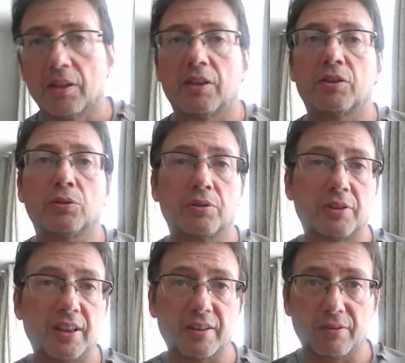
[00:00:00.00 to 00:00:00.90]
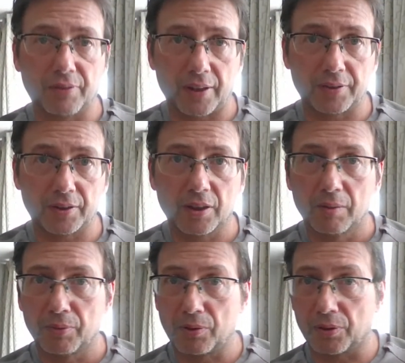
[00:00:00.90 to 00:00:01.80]
There's also disadvantage
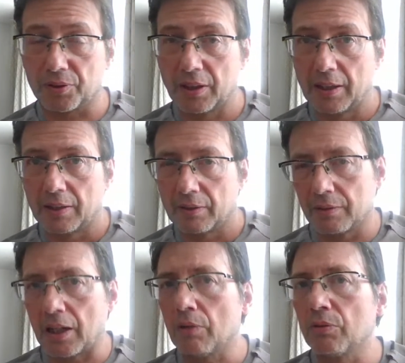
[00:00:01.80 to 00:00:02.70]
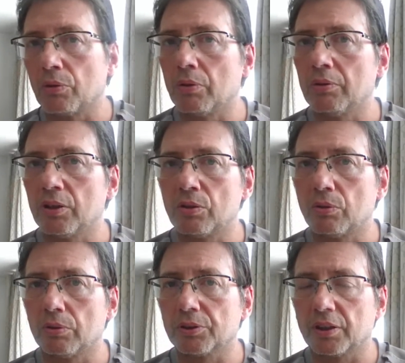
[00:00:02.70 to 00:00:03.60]
because now the earning
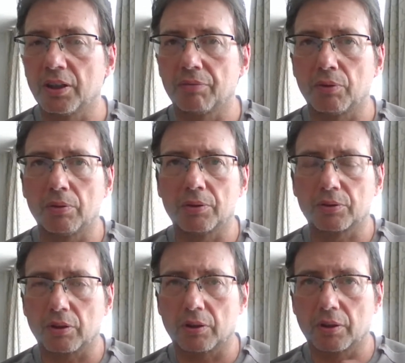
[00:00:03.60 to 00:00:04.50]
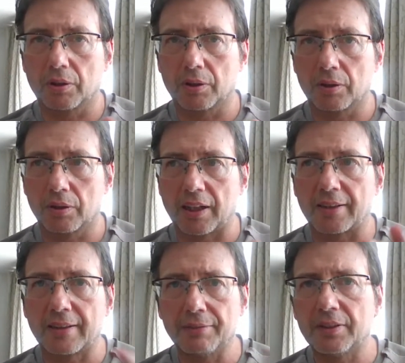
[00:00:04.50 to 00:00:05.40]
calls and you have all those
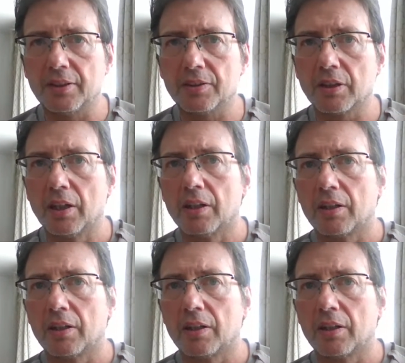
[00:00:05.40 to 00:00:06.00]
activities.